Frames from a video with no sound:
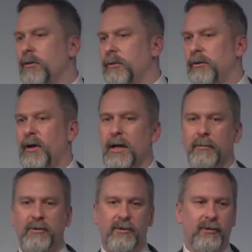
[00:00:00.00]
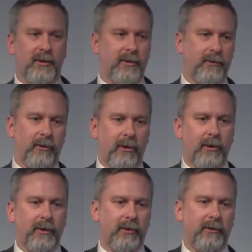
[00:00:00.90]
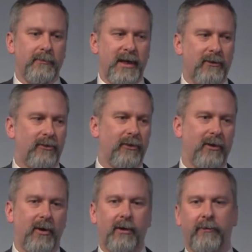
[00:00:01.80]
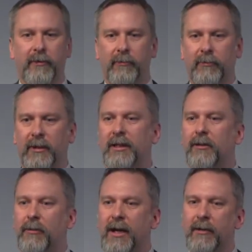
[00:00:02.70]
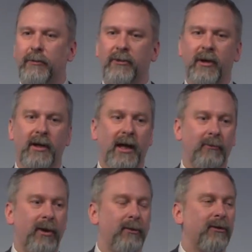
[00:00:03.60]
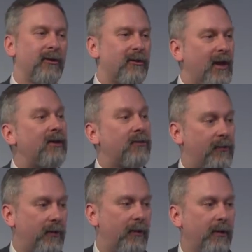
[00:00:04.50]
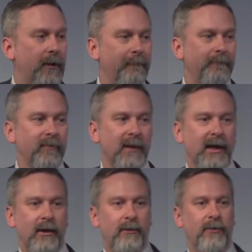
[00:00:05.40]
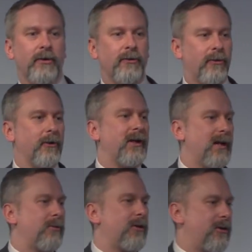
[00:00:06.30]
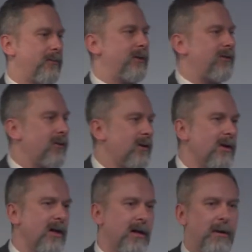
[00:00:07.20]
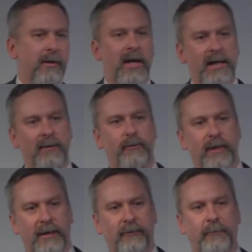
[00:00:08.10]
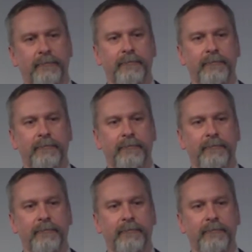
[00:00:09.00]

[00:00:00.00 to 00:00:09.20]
We grabbed, the lawyer, made sure that all of the legal writing was done, and we were successful in our first 30-day procurement in about 82 days.